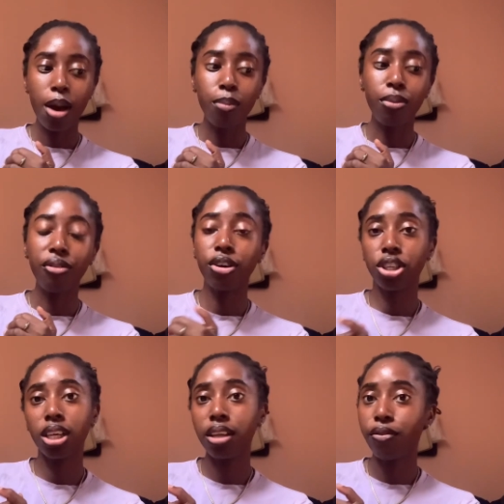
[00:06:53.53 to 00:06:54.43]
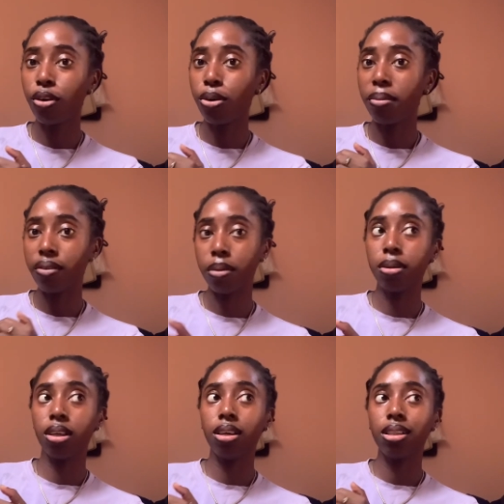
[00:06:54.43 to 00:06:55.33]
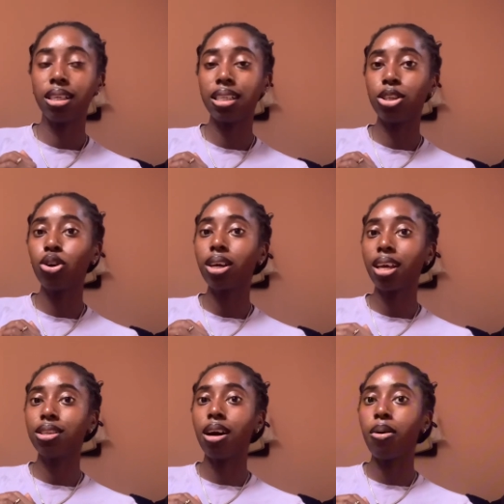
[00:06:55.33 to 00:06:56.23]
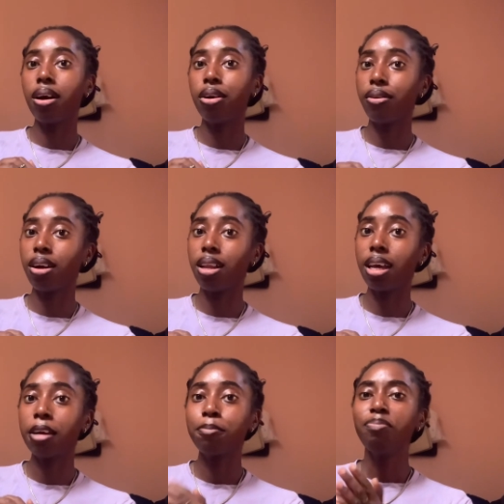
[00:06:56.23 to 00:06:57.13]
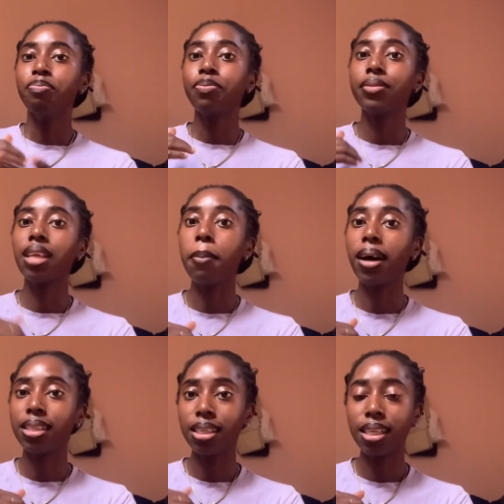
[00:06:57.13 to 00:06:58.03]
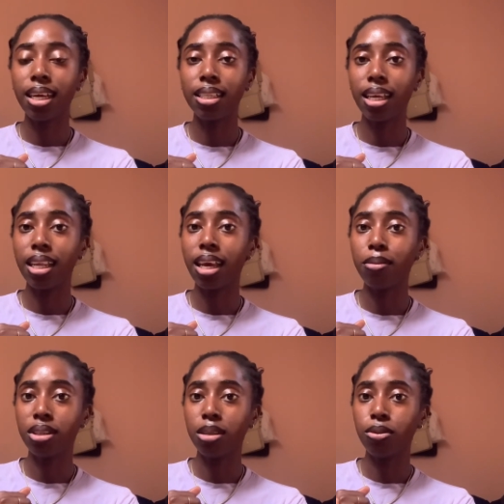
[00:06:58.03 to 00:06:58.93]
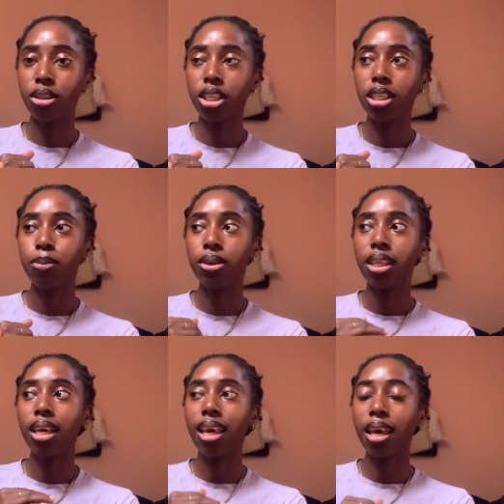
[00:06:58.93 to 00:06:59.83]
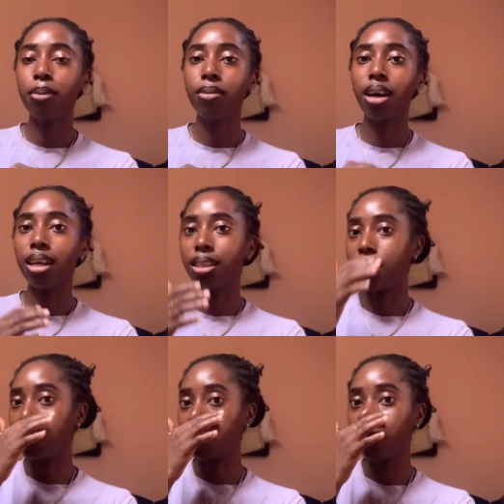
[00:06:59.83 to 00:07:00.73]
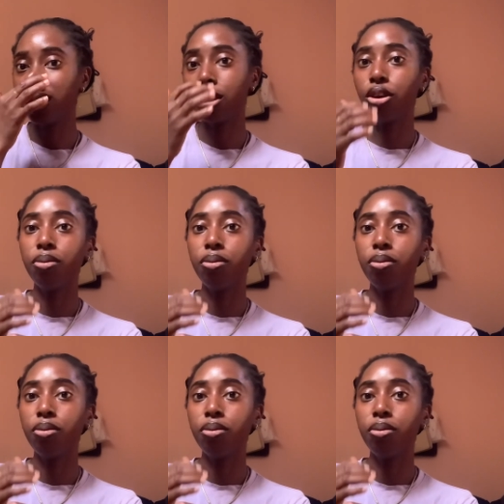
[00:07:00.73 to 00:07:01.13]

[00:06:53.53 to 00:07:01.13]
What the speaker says: But fortunately for my family, they did not get to our area like that particular day they came to demolish. But they came and they demolished a lot of